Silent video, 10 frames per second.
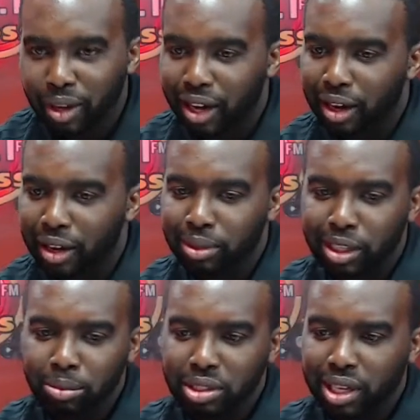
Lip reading: My number is